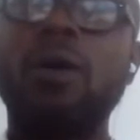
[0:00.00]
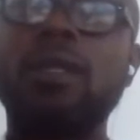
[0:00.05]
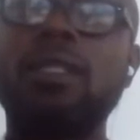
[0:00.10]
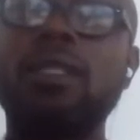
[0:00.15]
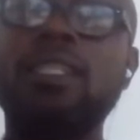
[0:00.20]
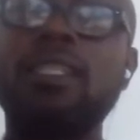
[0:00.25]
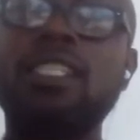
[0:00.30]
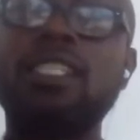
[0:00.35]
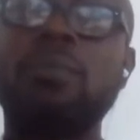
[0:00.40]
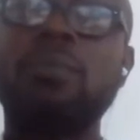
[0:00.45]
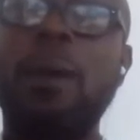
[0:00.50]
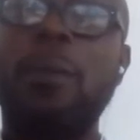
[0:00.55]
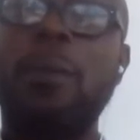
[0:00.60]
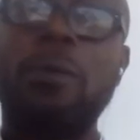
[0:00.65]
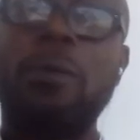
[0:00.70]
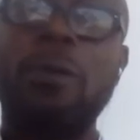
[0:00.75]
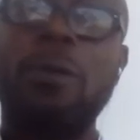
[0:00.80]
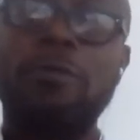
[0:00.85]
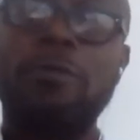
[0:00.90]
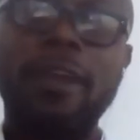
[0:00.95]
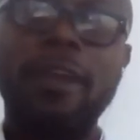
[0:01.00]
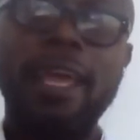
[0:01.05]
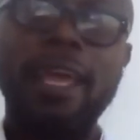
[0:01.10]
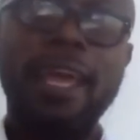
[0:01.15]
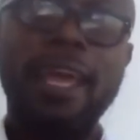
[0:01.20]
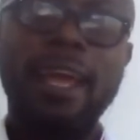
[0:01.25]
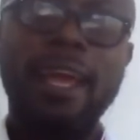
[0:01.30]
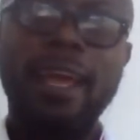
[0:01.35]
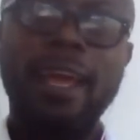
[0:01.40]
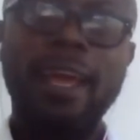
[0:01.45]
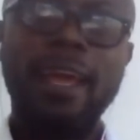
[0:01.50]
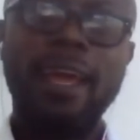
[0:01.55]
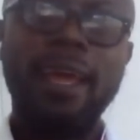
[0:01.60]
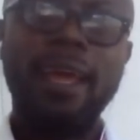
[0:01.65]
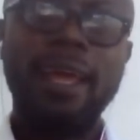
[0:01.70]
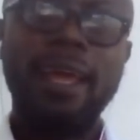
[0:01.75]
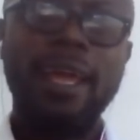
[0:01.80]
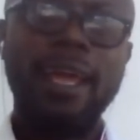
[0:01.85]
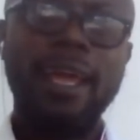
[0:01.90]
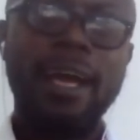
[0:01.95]
this is my problem with
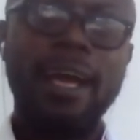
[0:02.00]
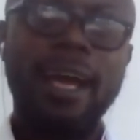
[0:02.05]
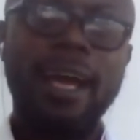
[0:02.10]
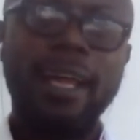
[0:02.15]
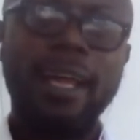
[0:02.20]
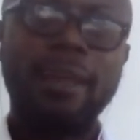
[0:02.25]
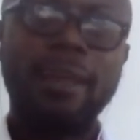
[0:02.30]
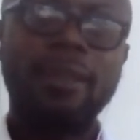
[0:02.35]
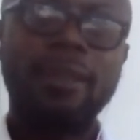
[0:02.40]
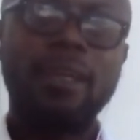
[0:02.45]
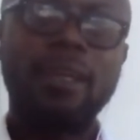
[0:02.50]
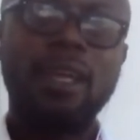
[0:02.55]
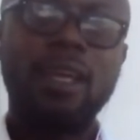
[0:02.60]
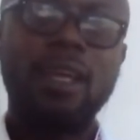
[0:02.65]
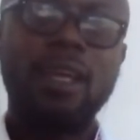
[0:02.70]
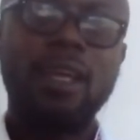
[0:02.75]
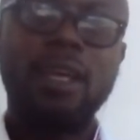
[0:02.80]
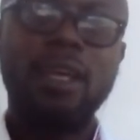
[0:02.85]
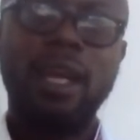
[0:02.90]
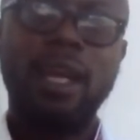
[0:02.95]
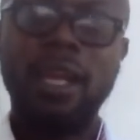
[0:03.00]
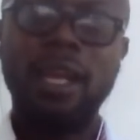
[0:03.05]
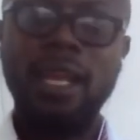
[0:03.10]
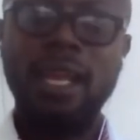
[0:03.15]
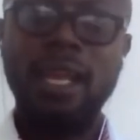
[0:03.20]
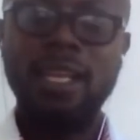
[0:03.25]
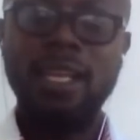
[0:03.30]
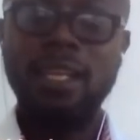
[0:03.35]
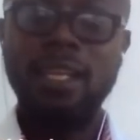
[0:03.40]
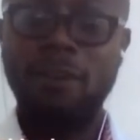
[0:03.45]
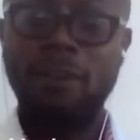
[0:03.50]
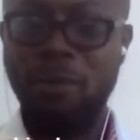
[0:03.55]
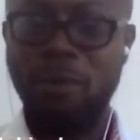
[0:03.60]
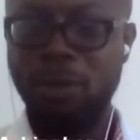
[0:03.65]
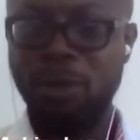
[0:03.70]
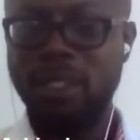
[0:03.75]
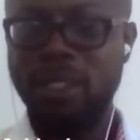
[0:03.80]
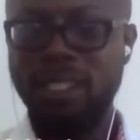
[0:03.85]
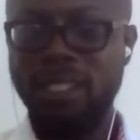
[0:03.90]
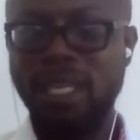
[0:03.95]
AI. Clearly, from what
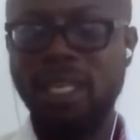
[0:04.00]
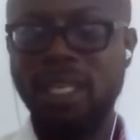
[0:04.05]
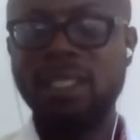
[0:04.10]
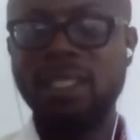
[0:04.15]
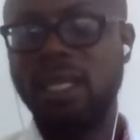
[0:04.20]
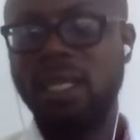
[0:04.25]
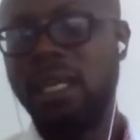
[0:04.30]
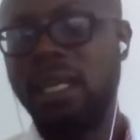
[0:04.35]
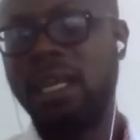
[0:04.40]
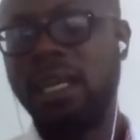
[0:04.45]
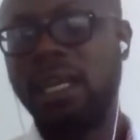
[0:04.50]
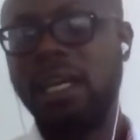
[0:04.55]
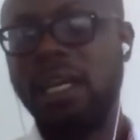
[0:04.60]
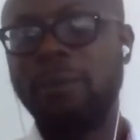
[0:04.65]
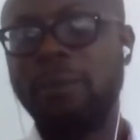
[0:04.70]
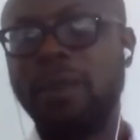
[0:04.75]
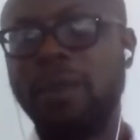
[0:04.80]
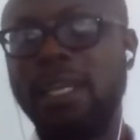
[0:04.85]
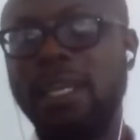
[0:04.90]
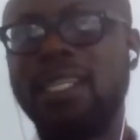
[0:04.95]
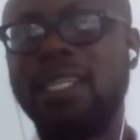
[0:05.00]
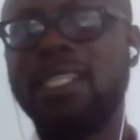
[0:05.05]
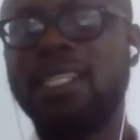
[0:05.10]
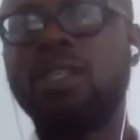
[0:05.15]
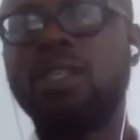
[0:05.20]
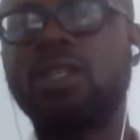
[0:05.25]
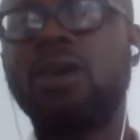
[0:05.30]
you said, it is